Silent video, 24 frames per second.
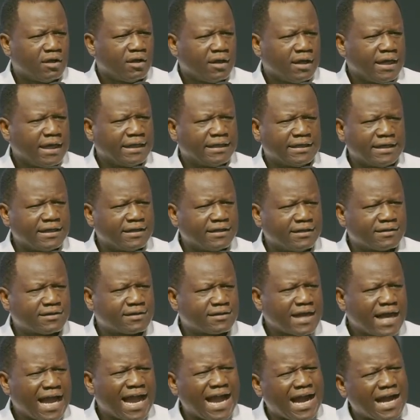It
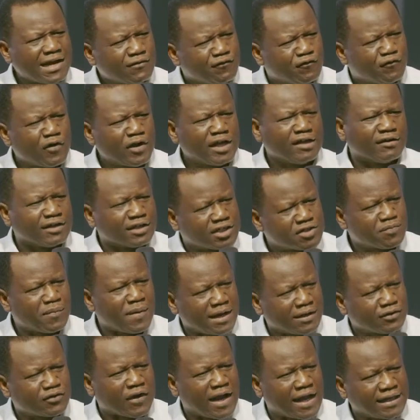is hard for a rich
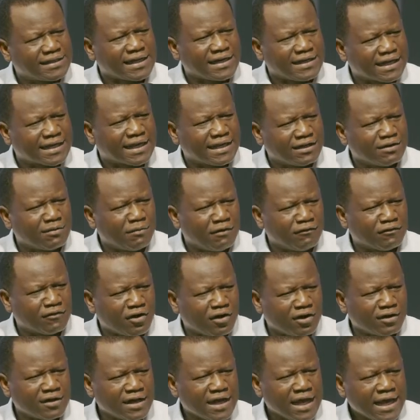man to enter the kingdom of
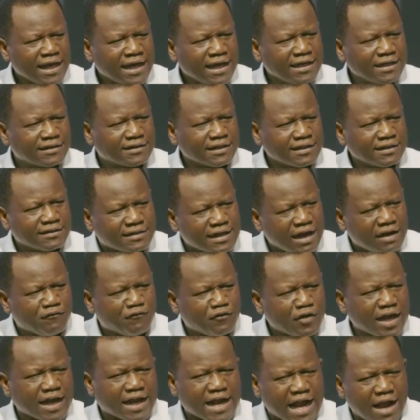God. It's easier
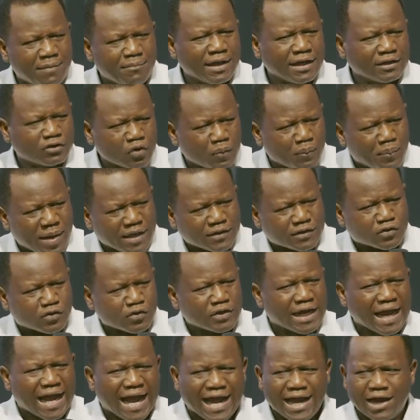for a camel to pass through
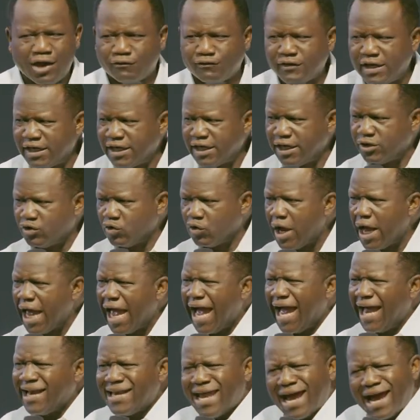the eye of the needle.
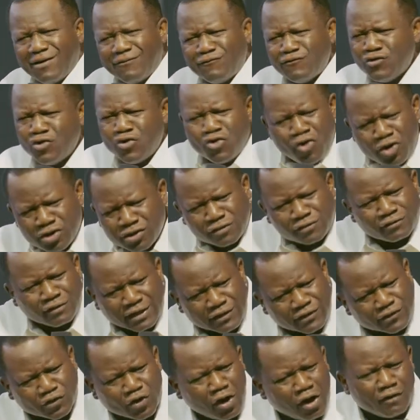And I have not
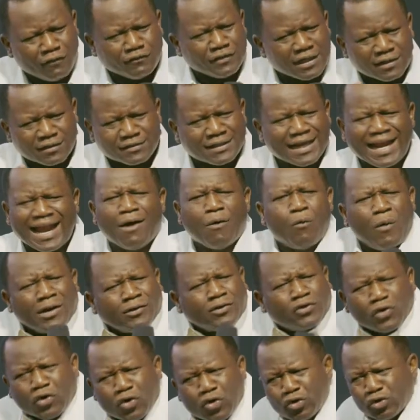resolved this thing. I want
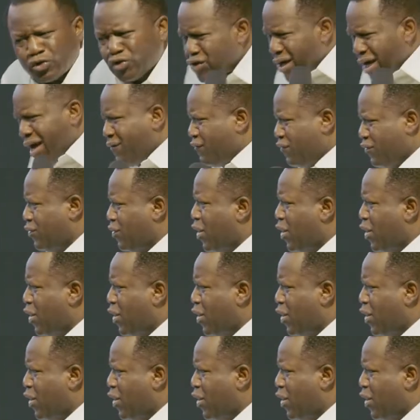to go to heaven.